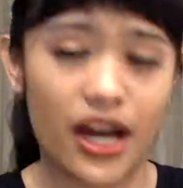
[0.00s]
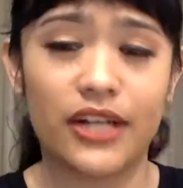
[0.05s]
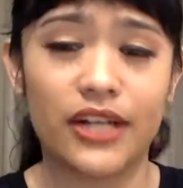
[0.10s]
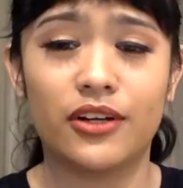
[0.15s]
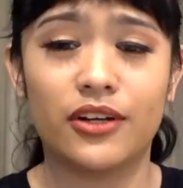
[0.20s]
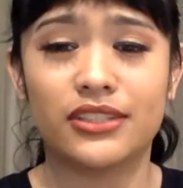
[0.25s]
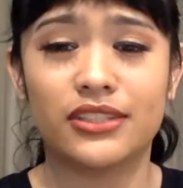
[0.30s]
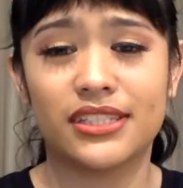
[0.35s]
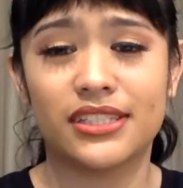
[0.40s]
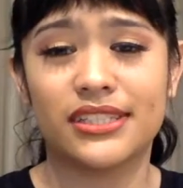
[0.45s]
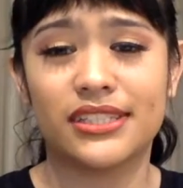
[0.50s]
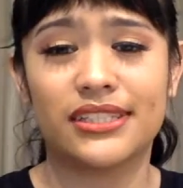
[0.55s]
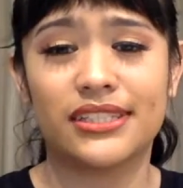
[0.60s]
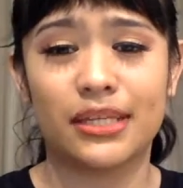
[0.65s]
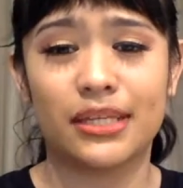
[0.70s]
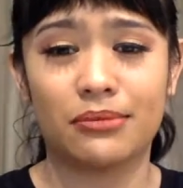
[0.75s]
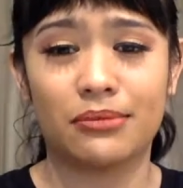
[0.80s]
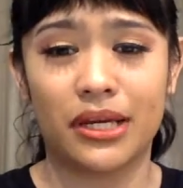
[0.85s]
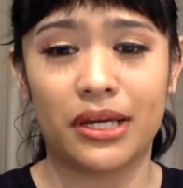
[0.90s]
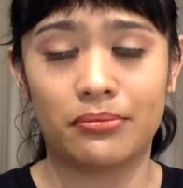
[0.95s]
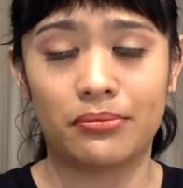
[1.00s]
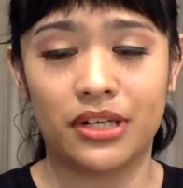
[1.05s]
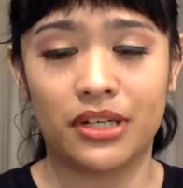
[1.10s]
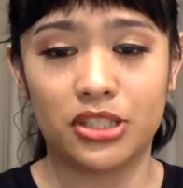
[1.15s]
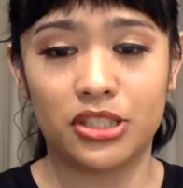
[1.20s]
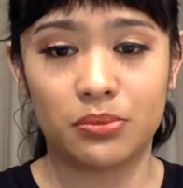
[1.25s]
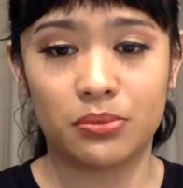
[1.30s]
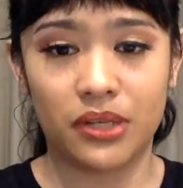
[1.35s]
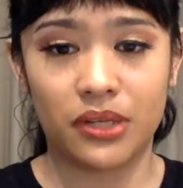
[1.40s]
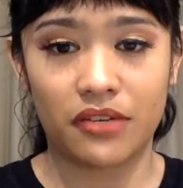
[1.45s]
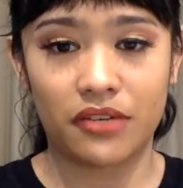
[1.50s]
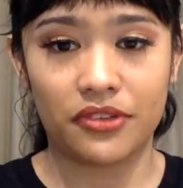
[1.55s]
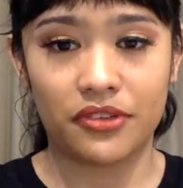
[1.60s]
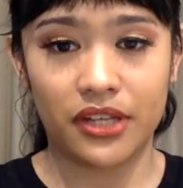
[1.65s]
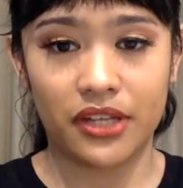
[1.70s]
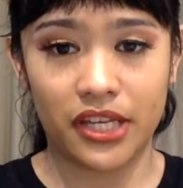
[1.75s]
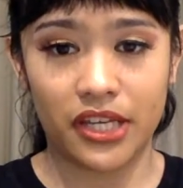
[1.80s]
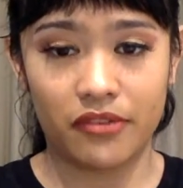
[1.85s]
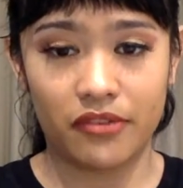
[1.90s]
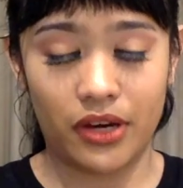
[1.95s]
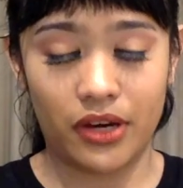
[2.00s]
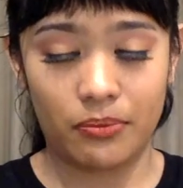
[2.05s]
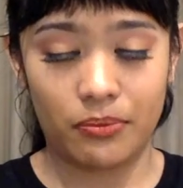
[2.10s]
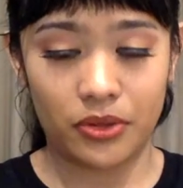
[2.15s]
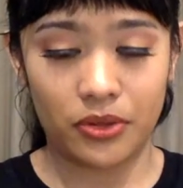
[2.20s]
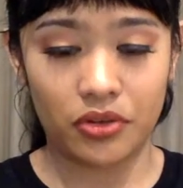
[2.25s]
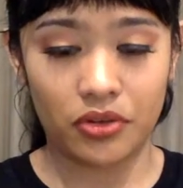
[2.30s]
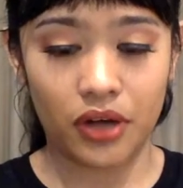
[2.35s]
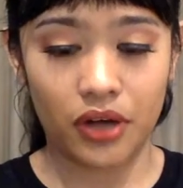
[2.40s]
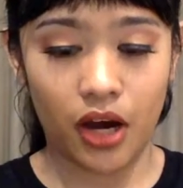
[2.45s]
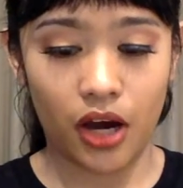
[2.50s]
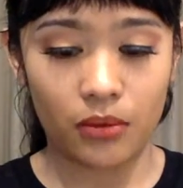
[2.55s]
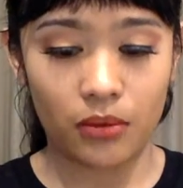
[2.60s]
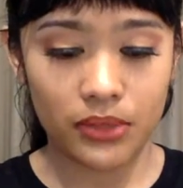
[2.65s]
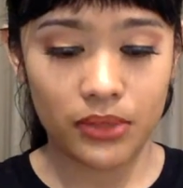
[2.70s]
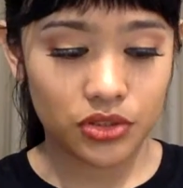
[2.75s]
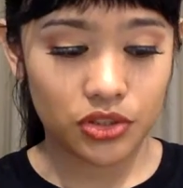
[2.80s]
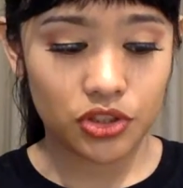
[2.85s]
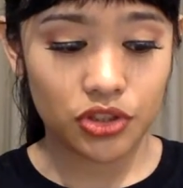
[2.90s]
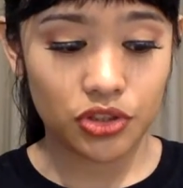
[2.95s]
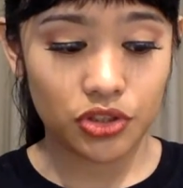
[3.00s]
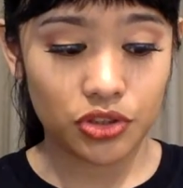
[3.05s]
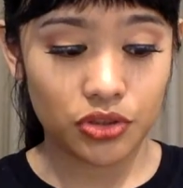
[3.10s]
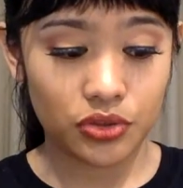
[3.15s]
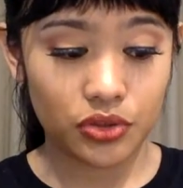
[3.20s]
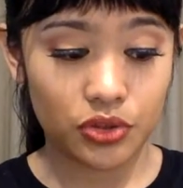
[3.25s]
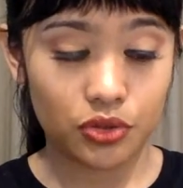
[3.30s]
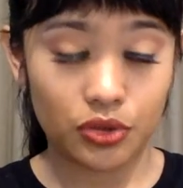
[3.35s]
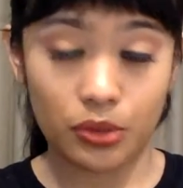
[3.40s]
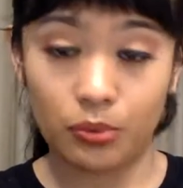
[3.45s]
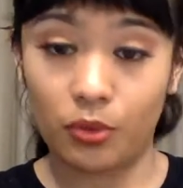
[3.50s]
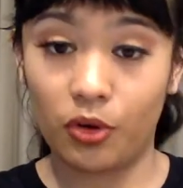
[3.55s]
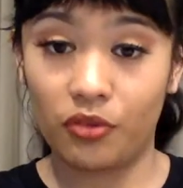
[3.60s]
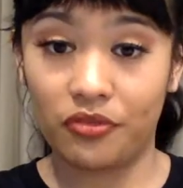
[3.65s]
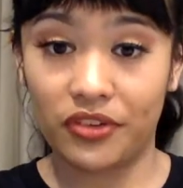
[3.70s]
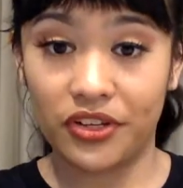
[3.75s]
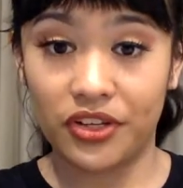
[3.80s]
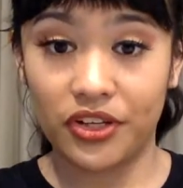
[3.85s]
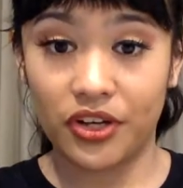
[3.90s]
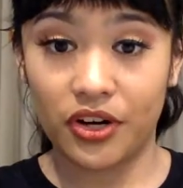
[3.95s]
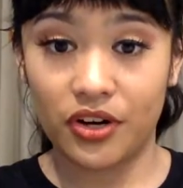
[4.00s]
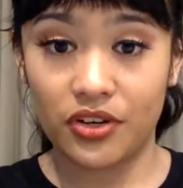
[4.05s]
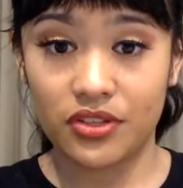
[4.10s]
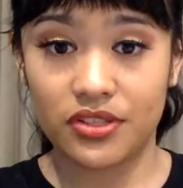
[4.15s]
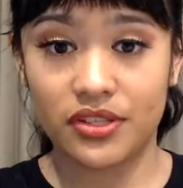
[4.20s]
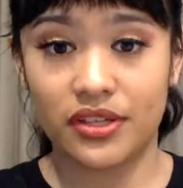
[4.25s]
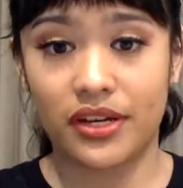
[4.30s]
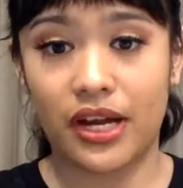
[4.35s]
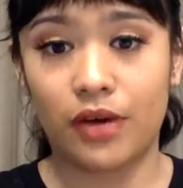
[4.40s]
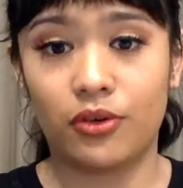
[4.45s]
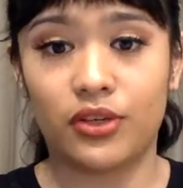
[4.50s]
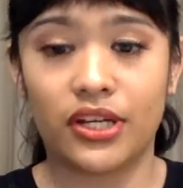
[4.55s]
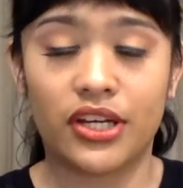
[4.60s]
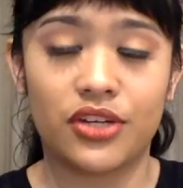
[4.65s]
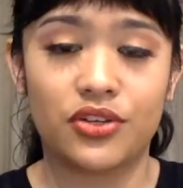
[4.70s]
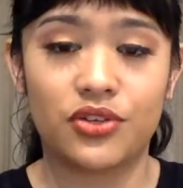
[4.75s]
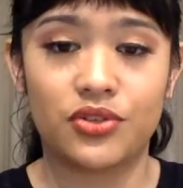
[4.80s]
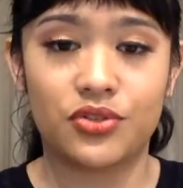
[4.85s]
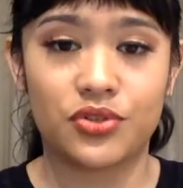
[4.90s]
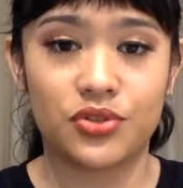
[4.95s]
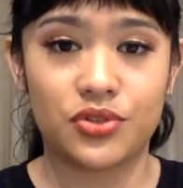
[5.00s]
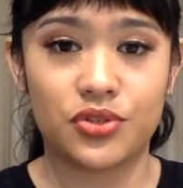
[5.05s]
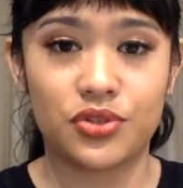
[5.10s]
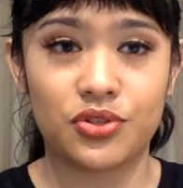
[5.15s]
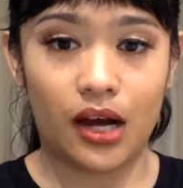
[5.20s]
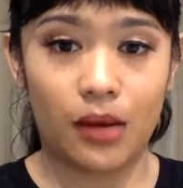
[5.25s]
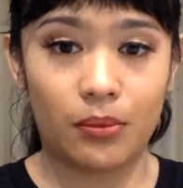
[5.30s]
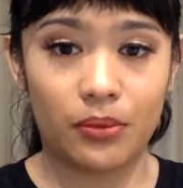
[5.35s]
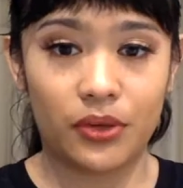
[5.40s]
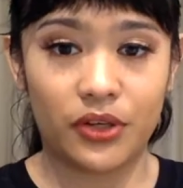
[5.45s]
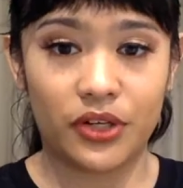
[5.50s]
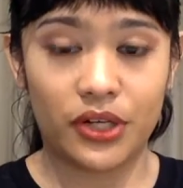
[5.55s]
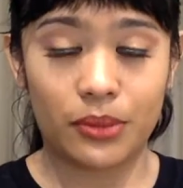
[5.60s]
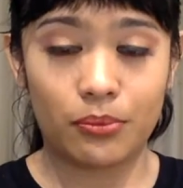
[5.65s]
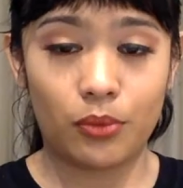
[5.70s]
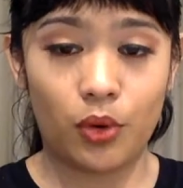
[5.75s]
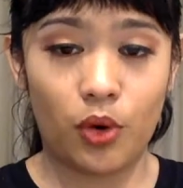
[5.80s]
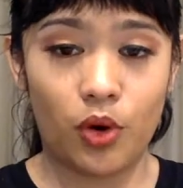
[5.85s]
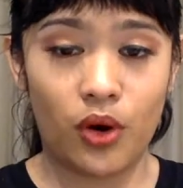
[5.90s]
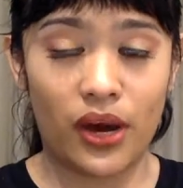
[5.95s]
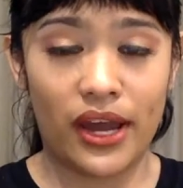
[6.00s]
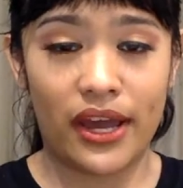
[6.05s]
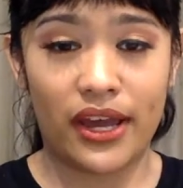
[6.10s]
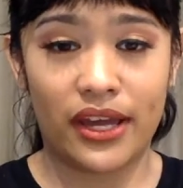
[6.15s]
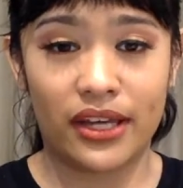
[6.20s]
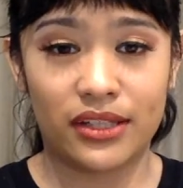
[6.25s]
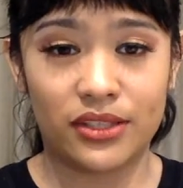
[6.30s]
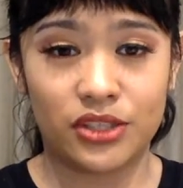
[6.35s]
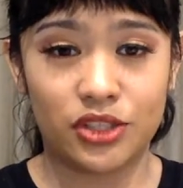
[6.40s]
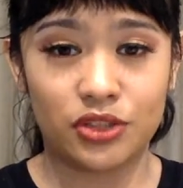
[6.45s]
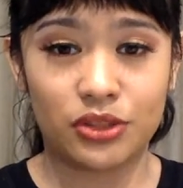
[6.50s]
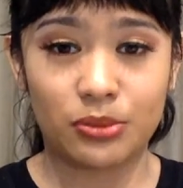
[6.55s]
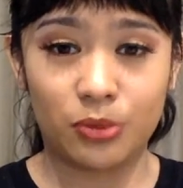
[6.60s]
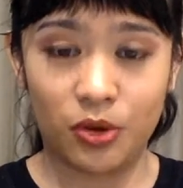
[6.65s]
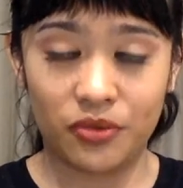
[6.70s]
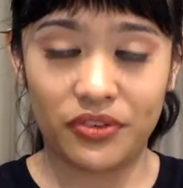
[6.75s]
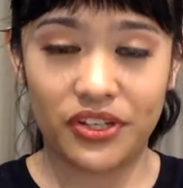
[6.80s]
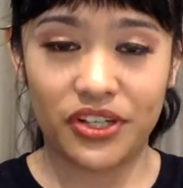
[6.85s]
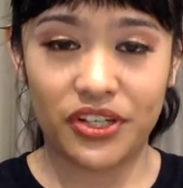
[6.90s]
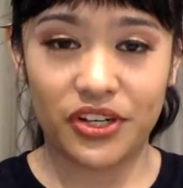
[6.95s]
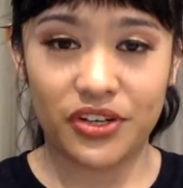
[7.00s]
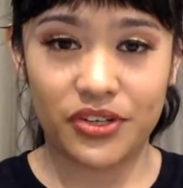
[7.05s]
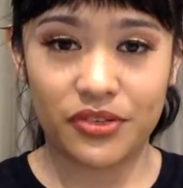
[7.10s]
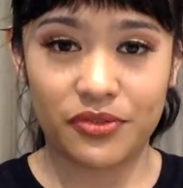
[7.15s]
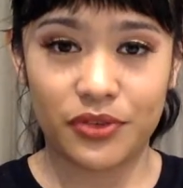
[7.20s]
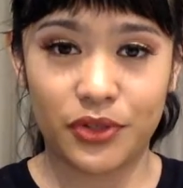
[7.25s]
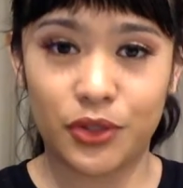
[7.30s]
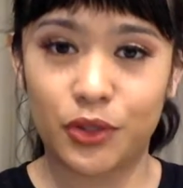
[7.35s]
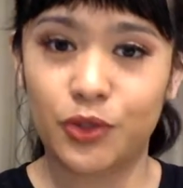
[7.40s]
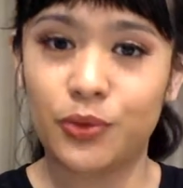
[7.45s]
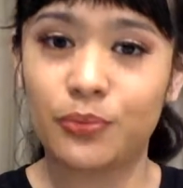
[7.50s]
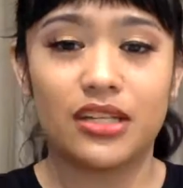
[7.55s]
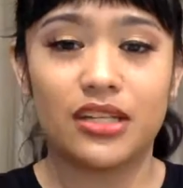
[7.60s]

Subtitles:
I know it doesn't seem like much, but I feel like if I build up to doing more videos, then I will get used to uploading more and doing more videos for you.